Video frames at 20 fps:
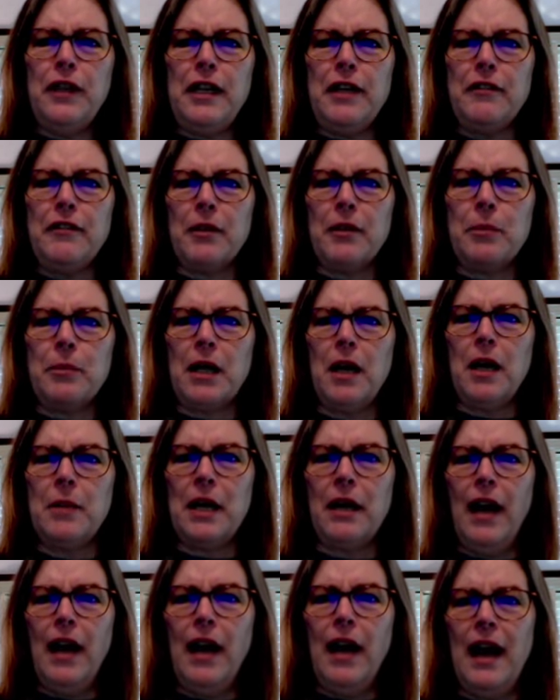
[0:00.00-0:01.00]
from the coming
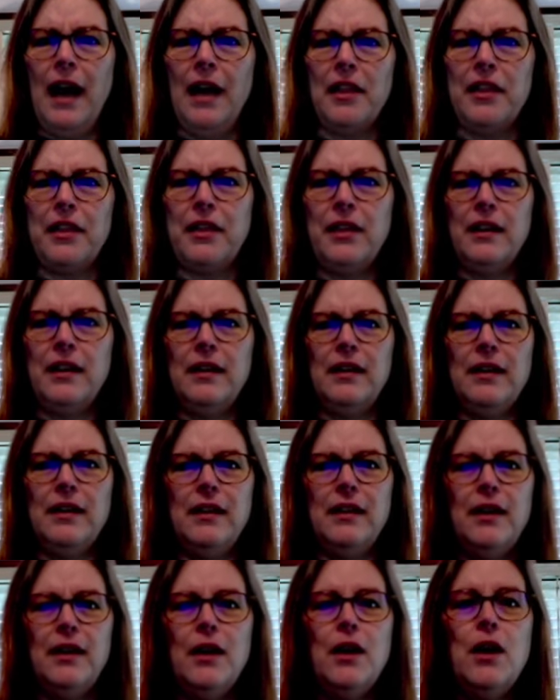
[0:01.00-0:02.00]
wrath?
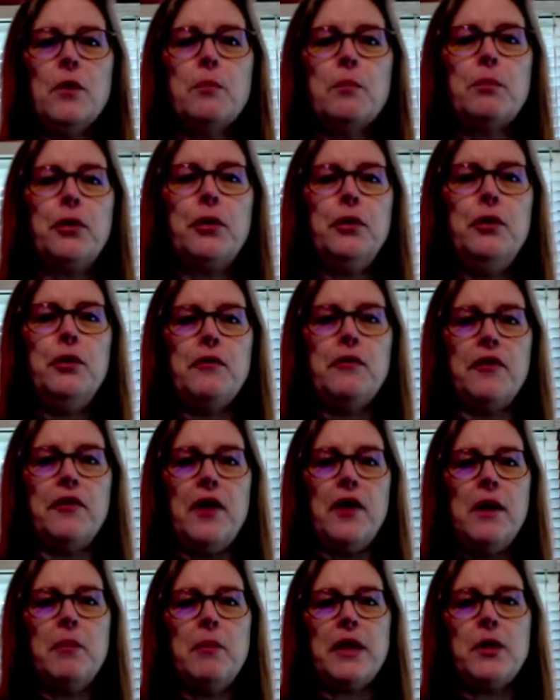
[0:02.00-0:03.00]
Prove
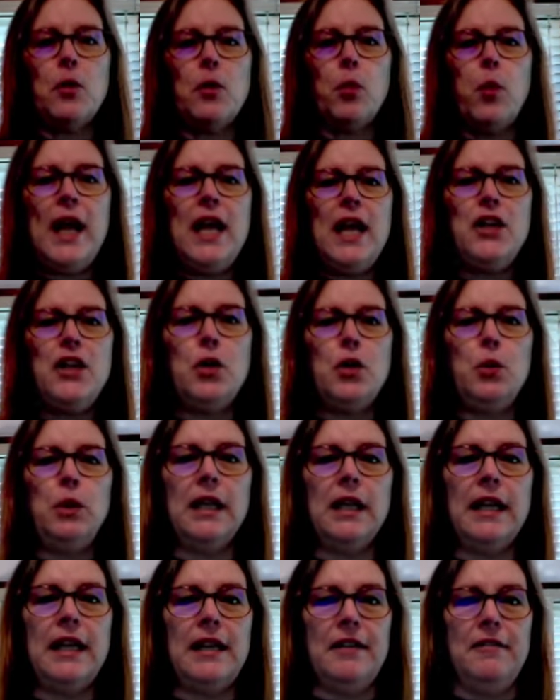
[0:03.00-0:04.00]
by the way you
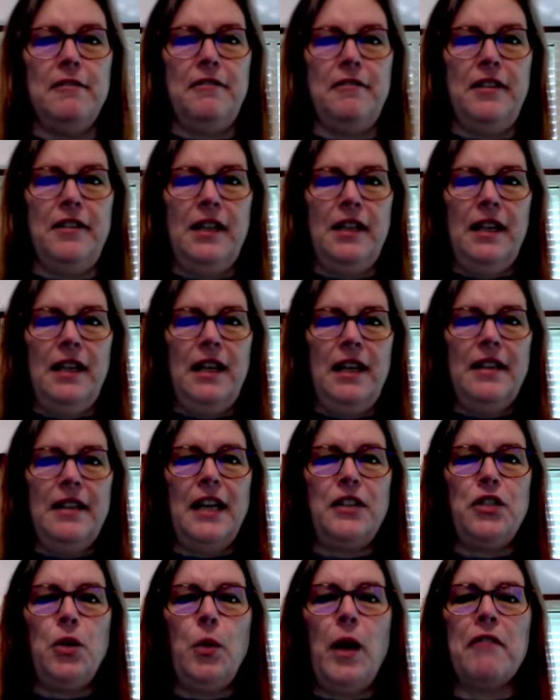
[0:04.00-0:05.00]
live that
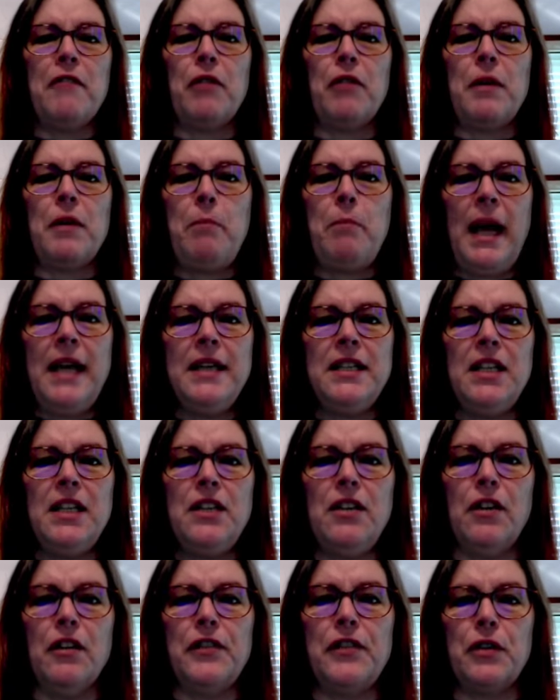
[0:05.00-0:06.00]
you have repented
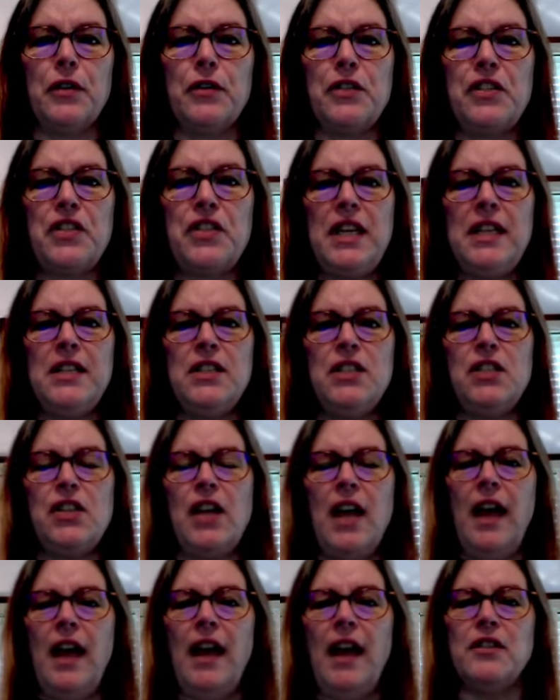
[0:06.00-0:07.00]
of your sins
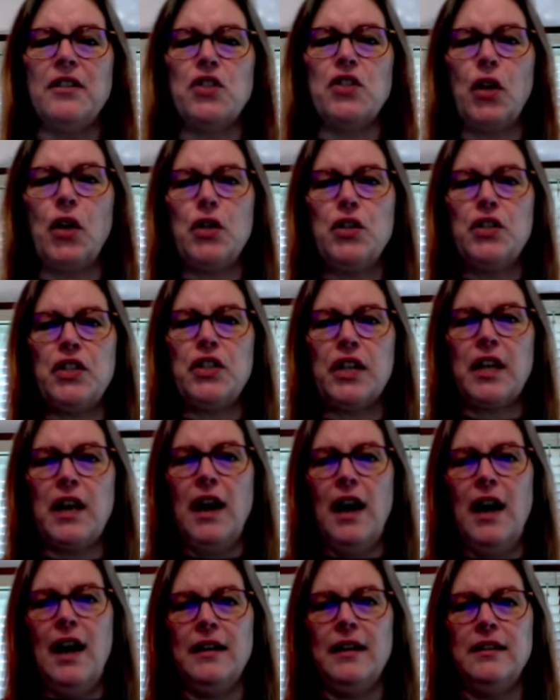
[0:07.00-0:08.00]
and turned to
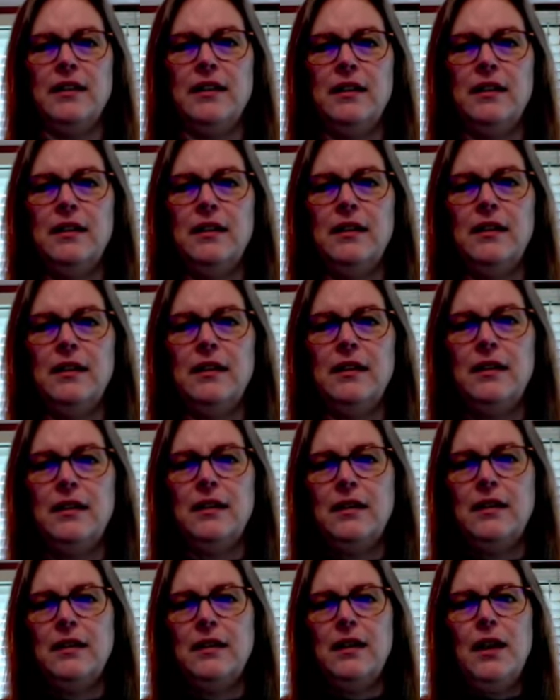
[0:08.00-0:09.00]
God.
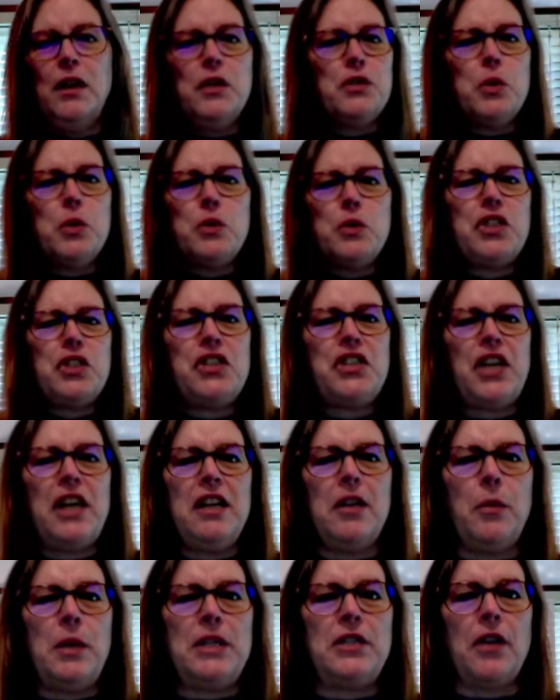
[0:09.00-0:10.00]
Don't just say
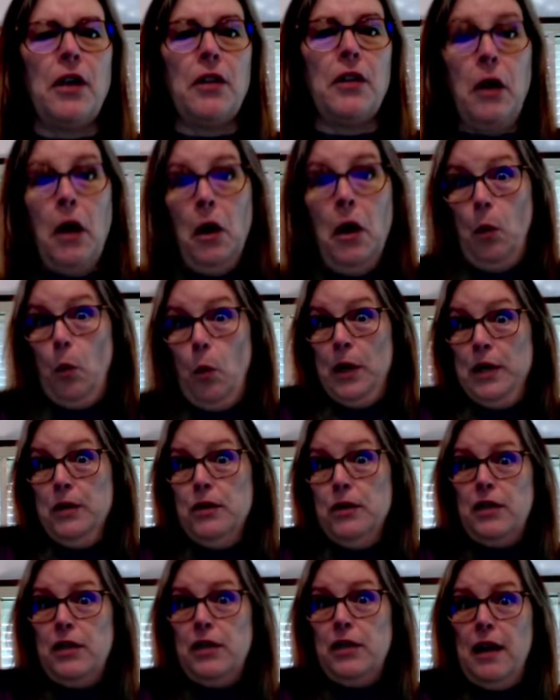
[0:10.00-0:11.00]
to each other, We're
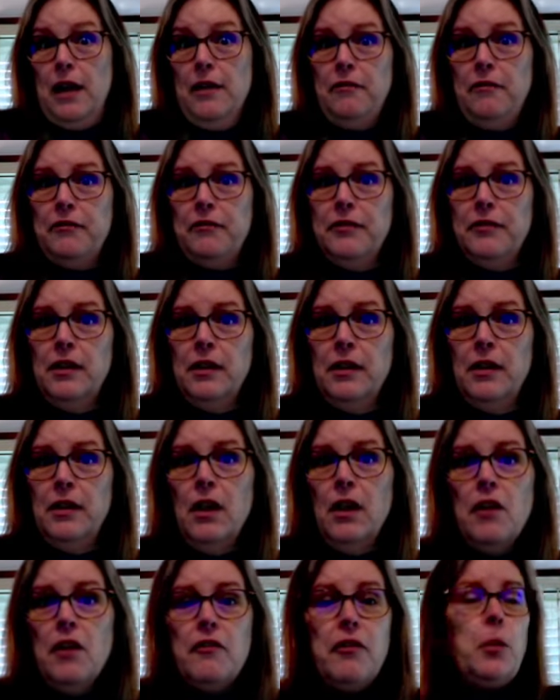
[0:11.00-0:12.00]
safe,
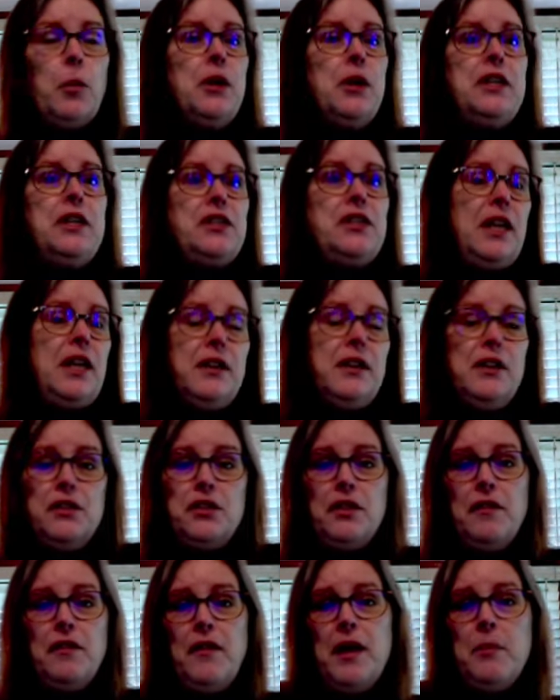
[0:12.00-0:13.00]
for we're descendants
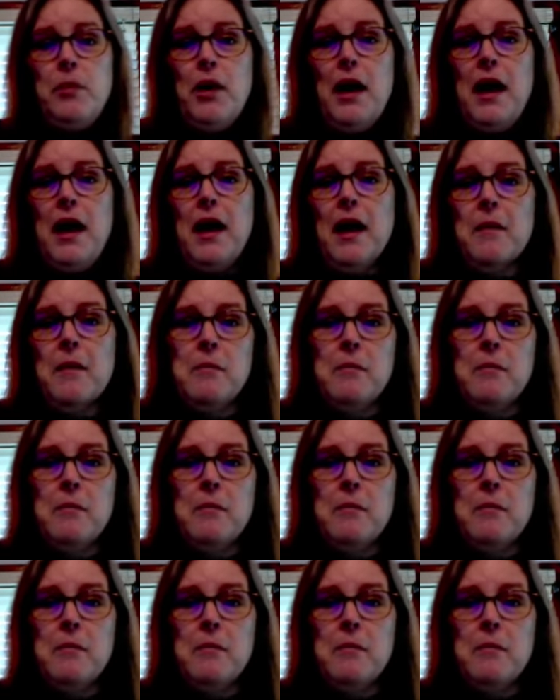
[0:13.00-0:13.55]
of Abraham.